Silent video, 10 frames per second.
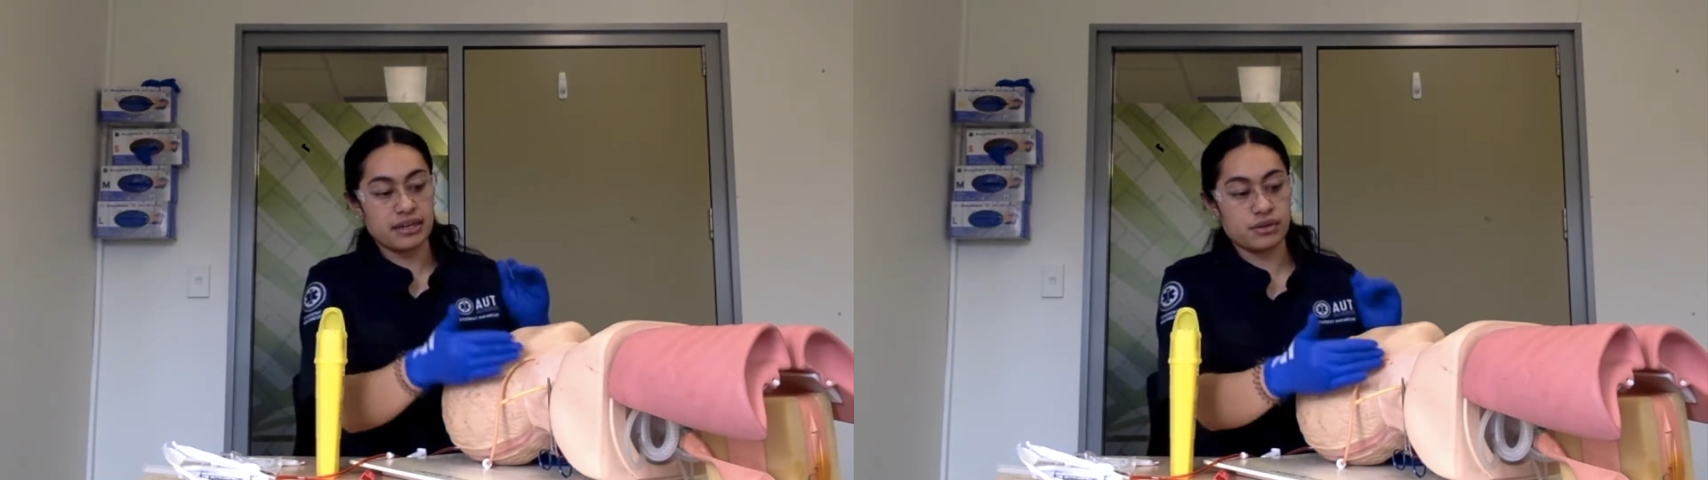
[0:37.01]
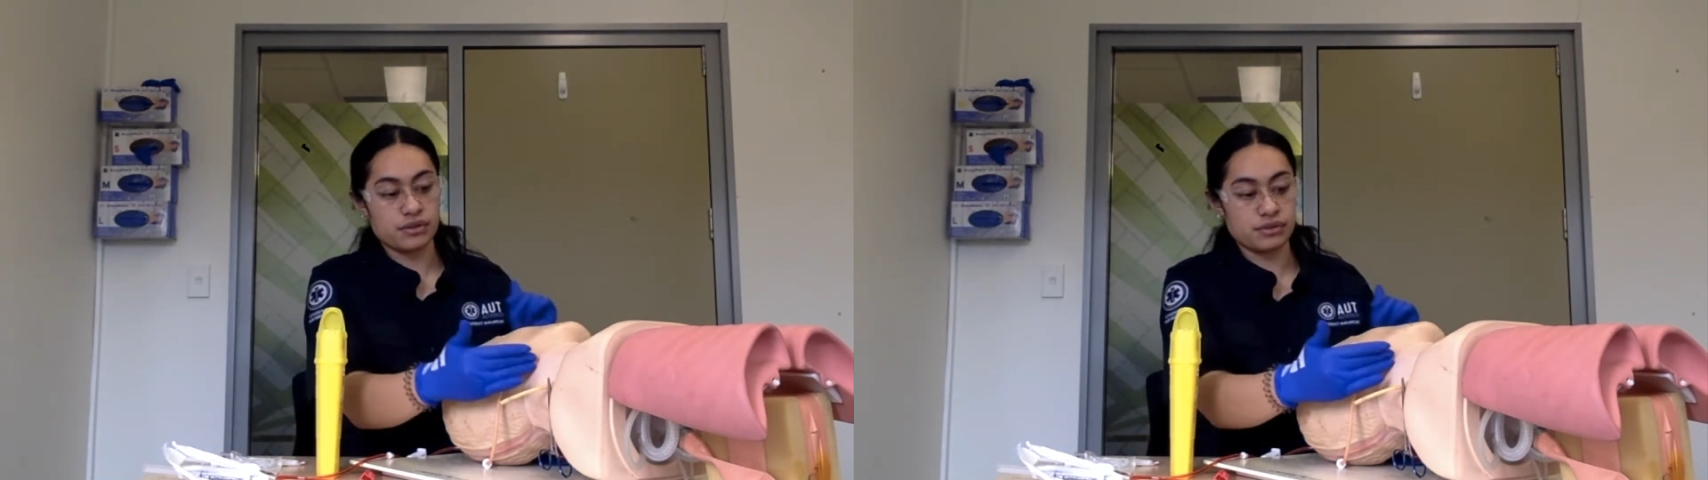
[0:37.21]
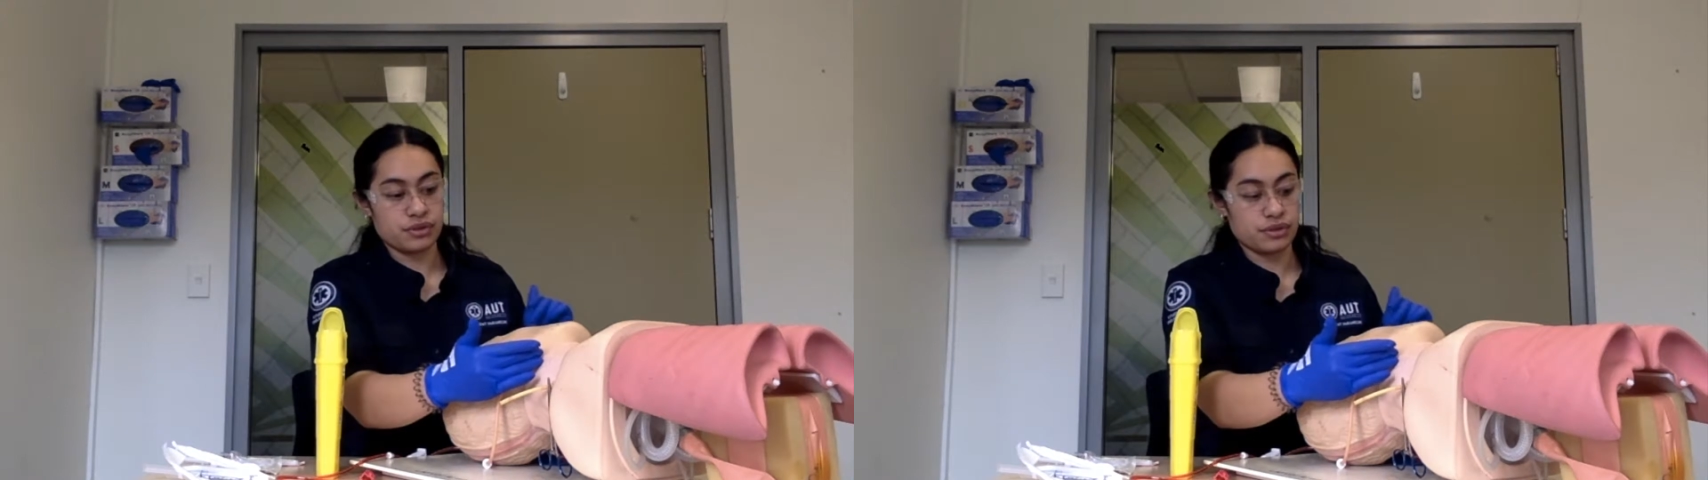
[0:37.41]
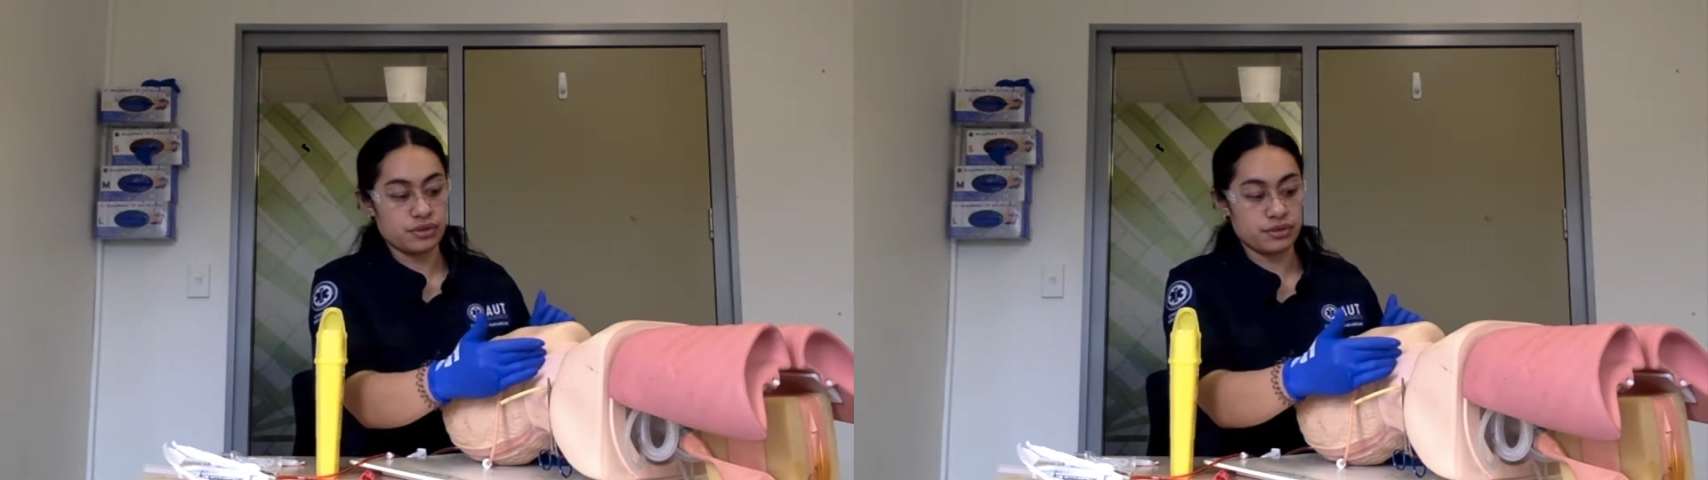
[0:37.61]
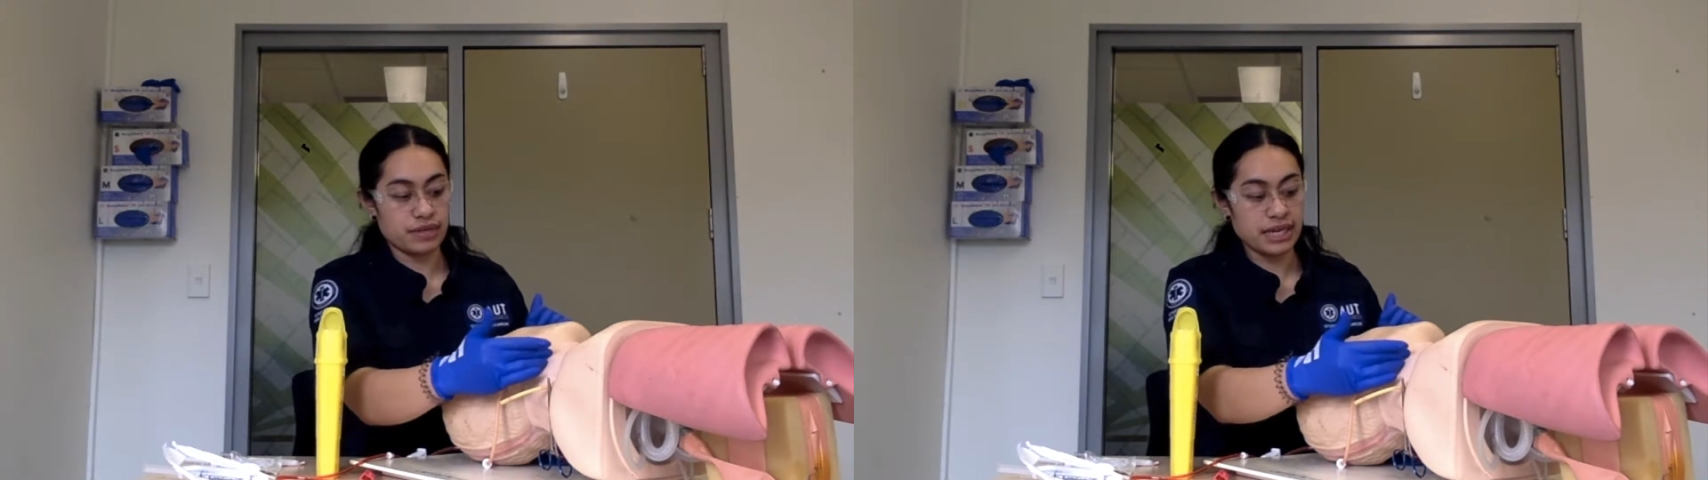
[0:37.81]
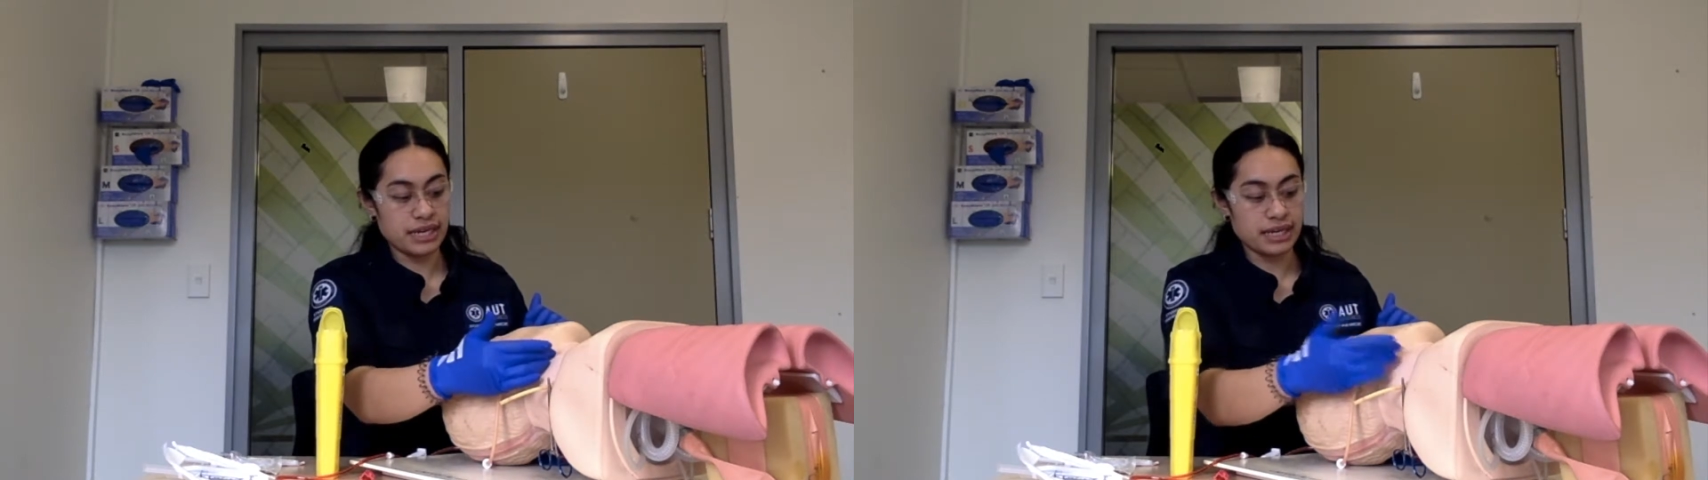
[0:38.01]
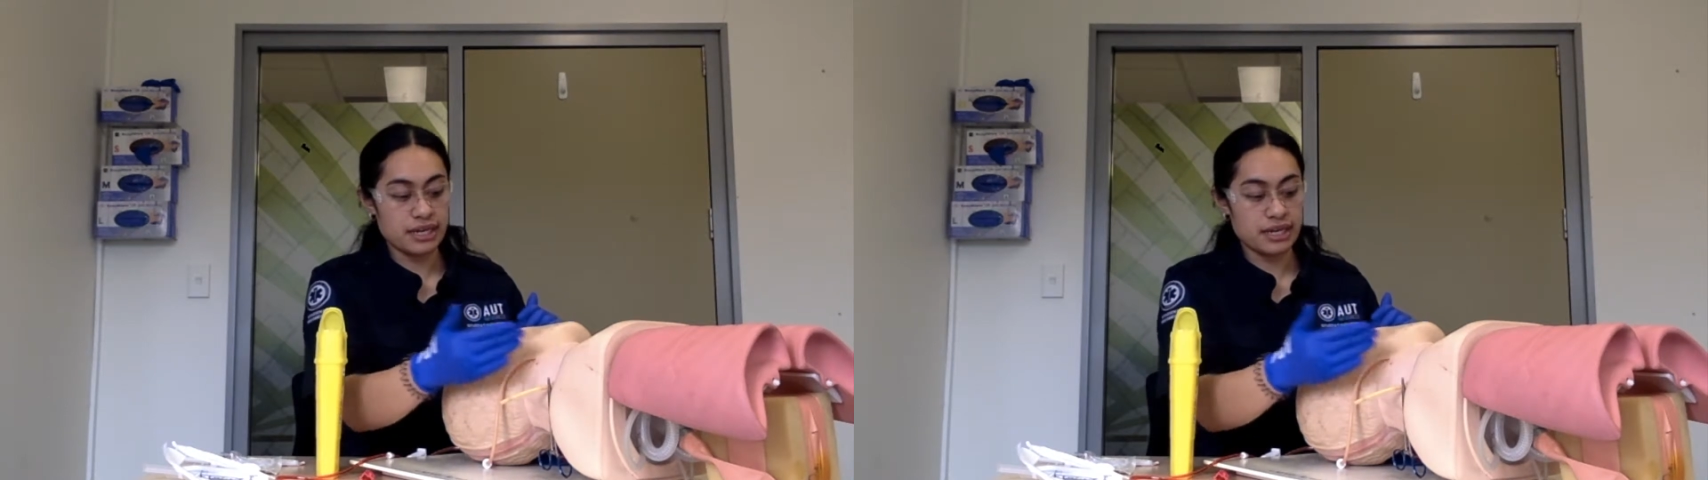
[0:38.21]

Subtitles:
on your neck?